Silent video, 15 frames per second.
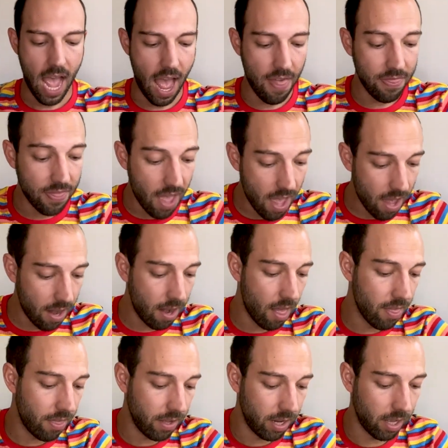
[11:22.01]
And
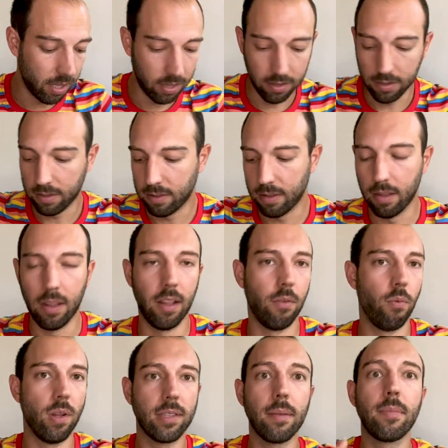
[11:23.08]
then the,
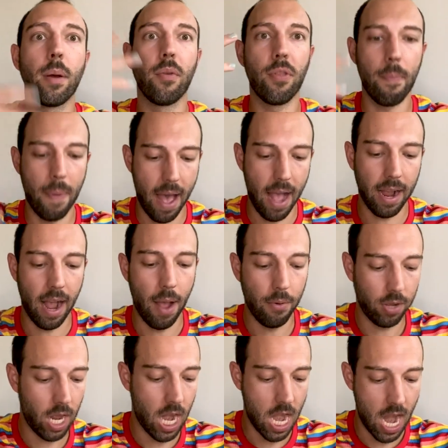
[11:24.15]
once I'm done with the back, I will
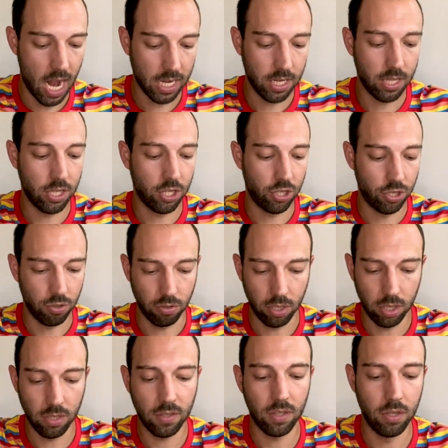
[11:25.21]
connect the
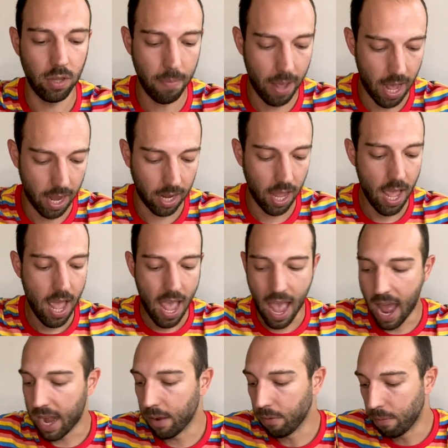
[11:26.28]
shoulders to the back
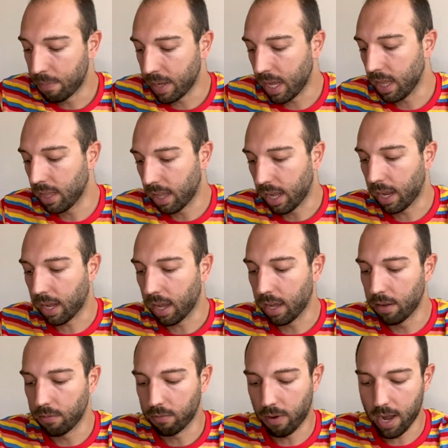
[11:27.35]
and it will be like,
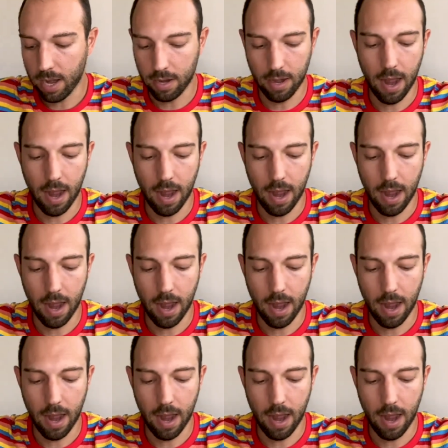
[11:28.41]
right